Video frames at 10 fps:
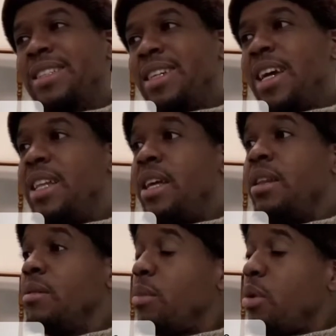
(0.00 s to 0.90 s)
And
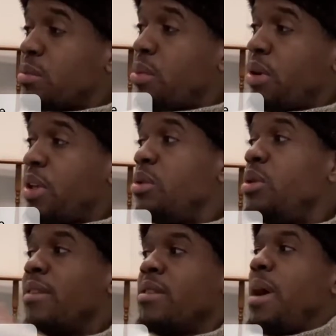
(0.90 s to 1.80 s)
then, most importantly, you
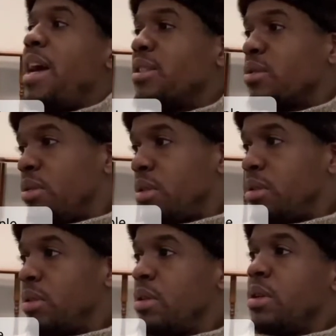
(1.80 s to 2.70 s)
have to pass it on.
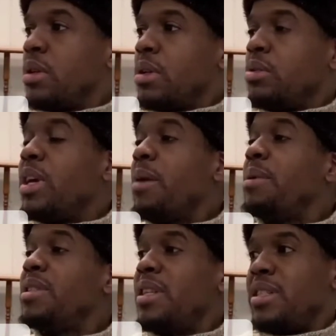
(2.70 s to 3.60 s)
You can't be
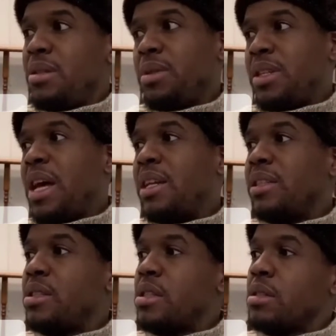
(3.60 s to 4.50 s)
stingy with the
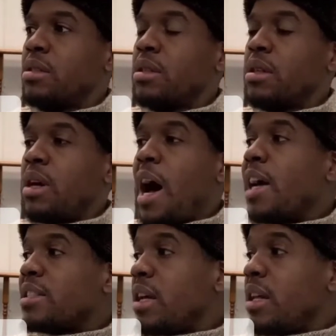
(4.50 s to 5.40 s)
knowledge. I
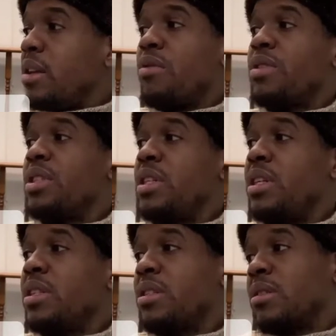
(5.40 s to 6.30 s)
studied
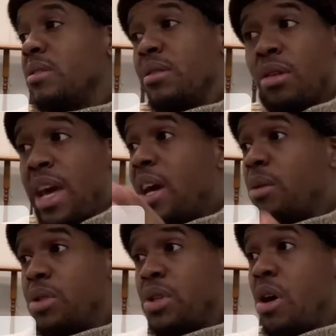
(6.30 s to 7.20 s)
overseas, the heck
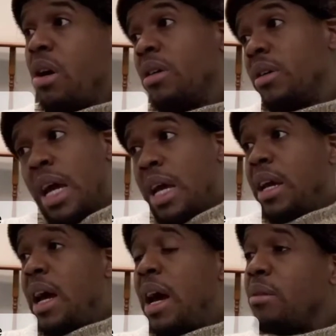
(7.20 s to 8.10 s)
with y'all. I
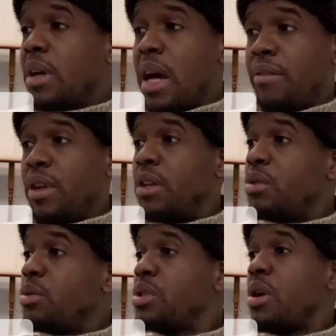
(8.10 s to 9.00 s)
don't have nothing to do
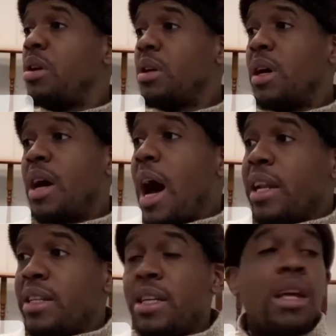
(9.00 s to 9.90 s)
with y'all. I
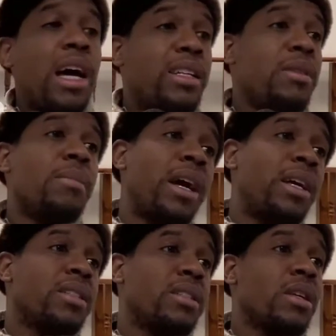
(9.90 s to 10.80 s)
did
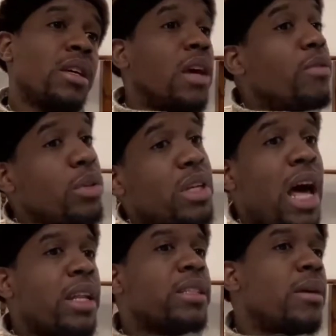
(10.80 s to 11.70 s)
mine. If you want the
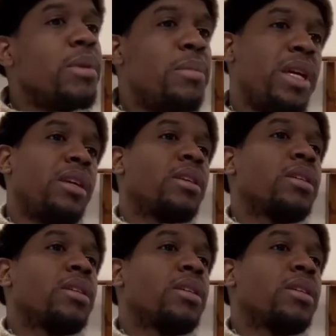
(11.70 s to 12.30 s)
knowledge, come to me.